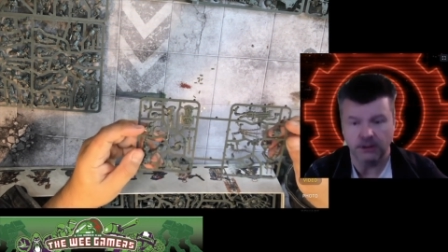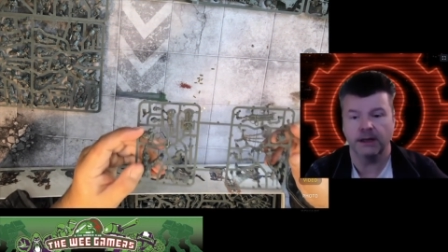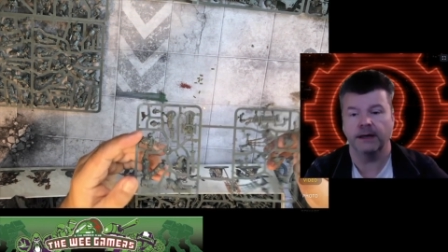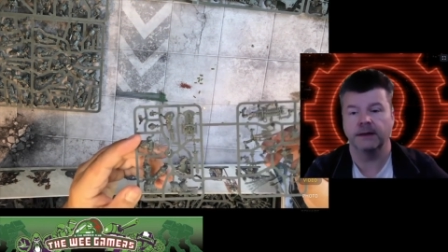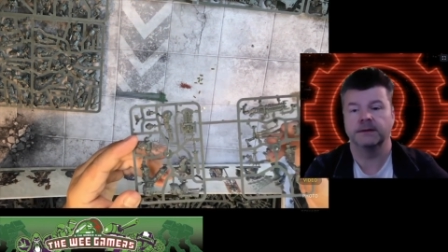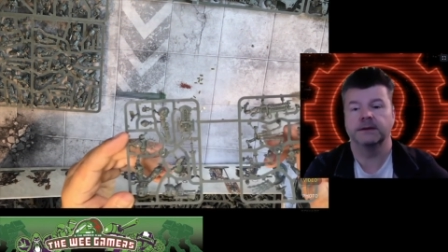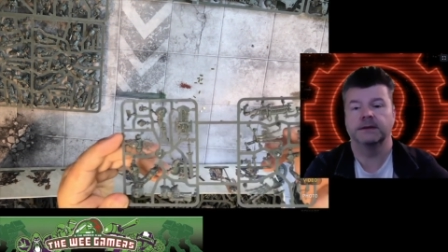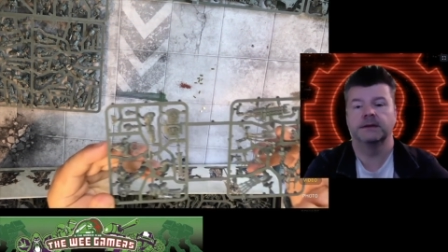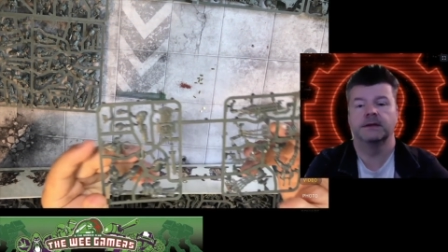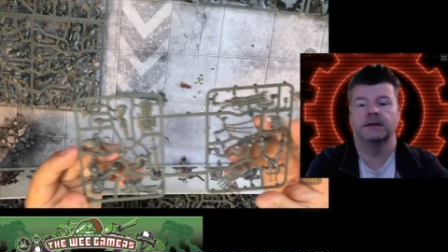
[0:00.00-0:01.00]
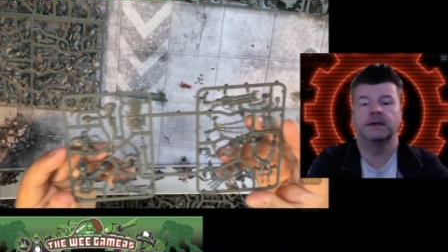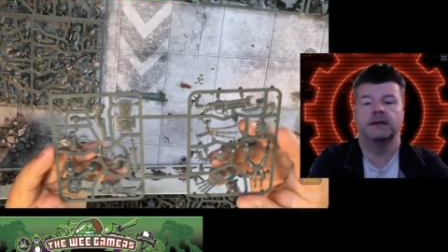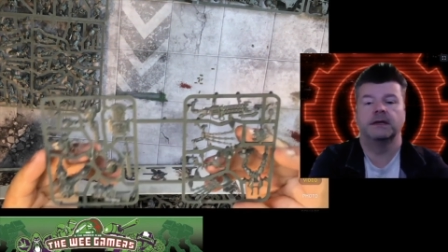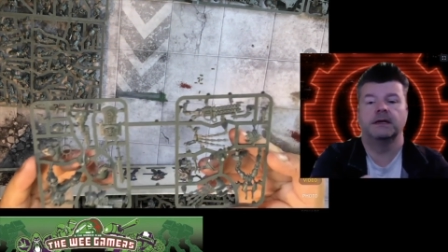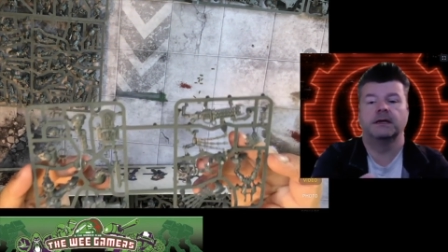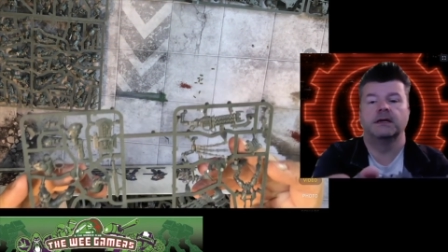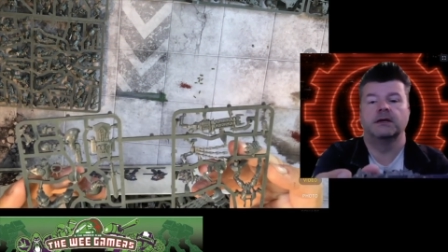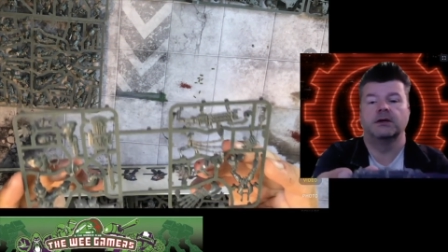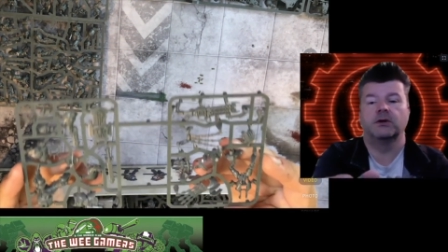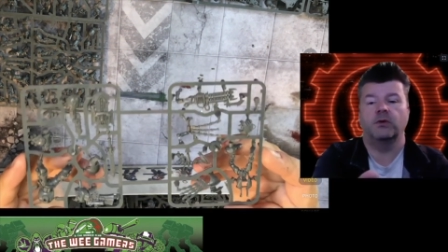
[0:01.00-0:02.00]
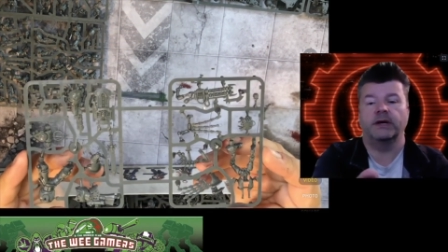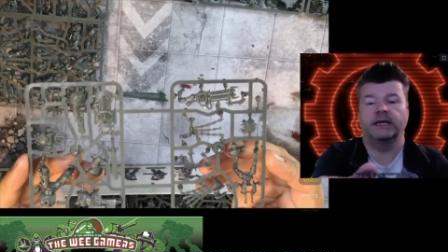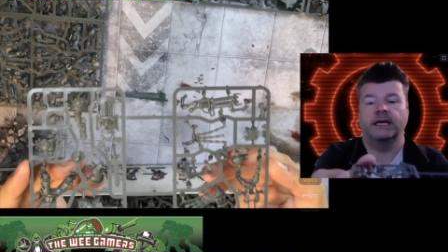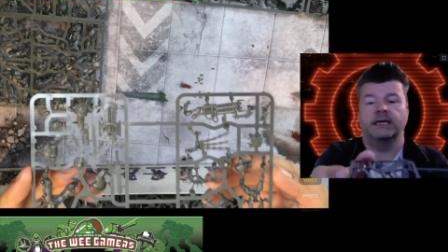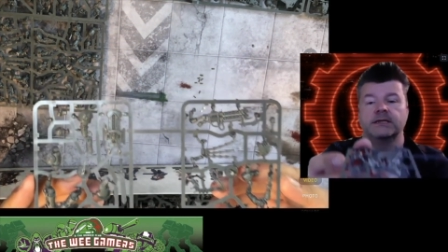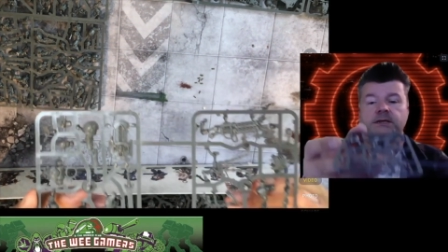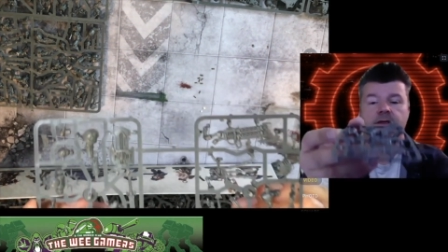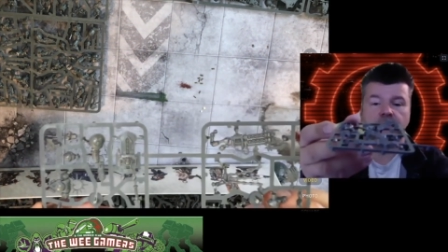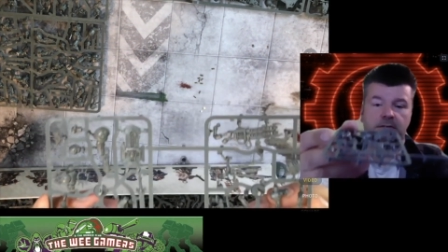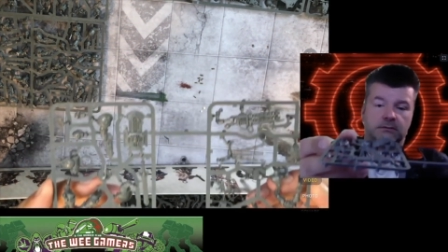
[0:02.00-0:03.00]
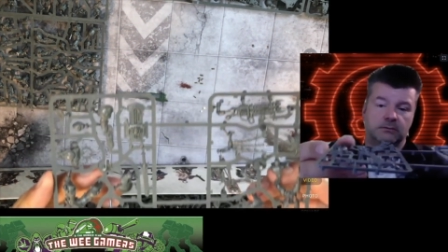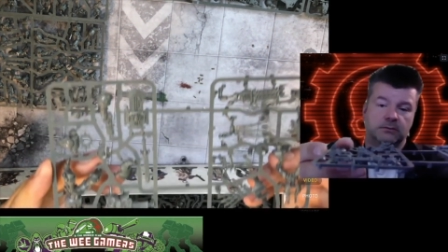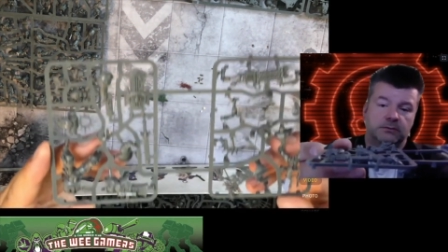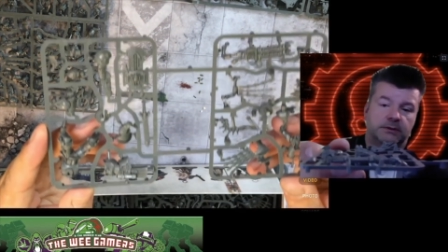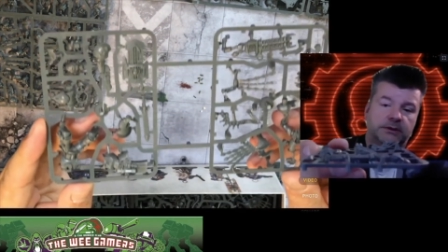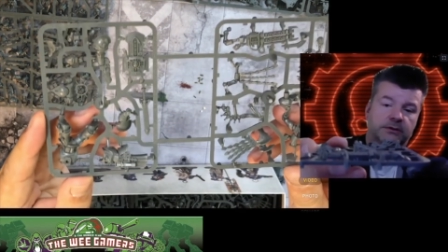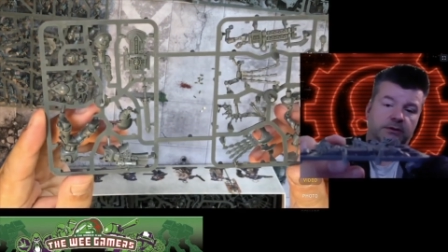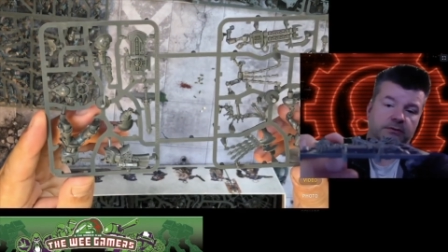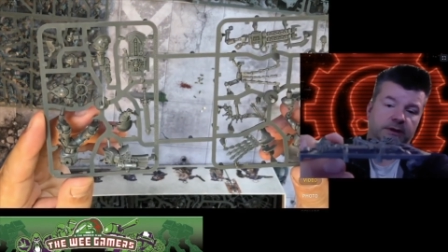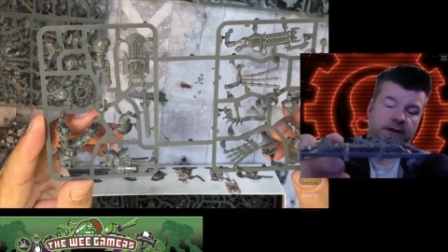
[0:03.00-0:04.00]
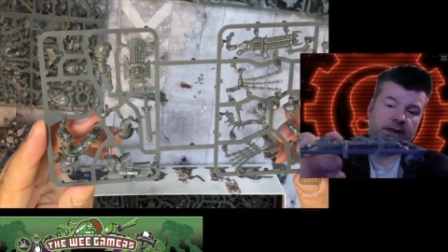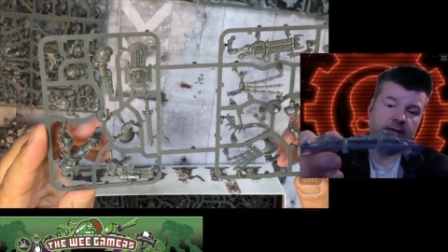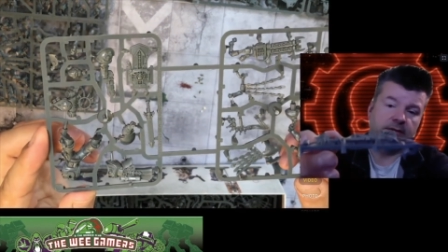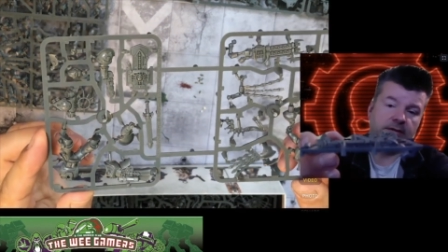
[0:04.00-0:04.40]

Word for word: Yeah. Quite nice. Oh, you're not really